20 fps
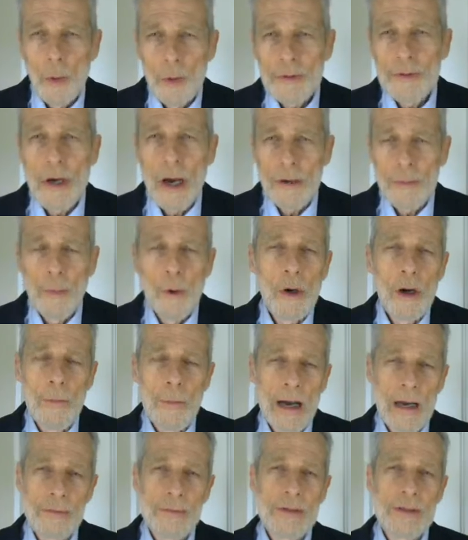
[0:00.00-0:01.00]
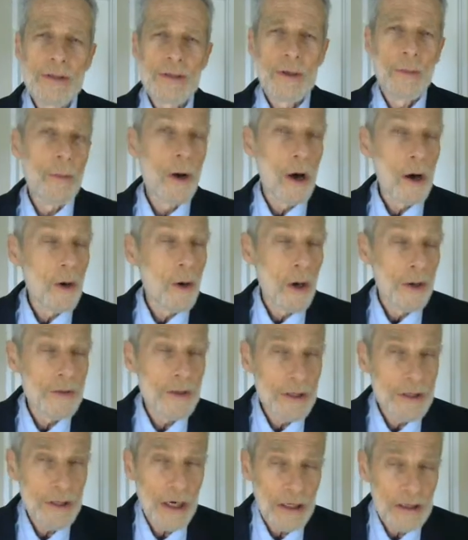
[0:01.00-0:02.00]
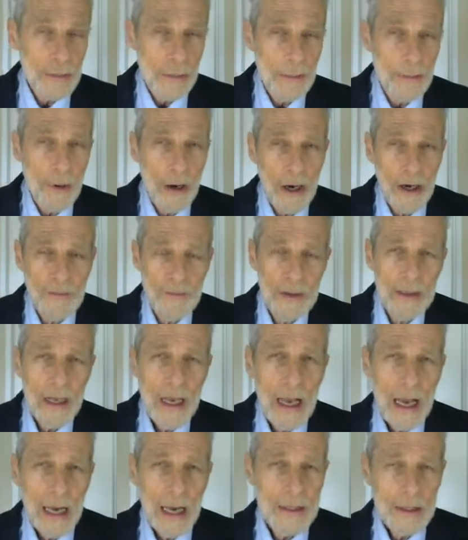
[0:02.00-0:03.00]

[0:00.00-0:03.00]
We'll talk more about this tomorrow on the judgment part of it.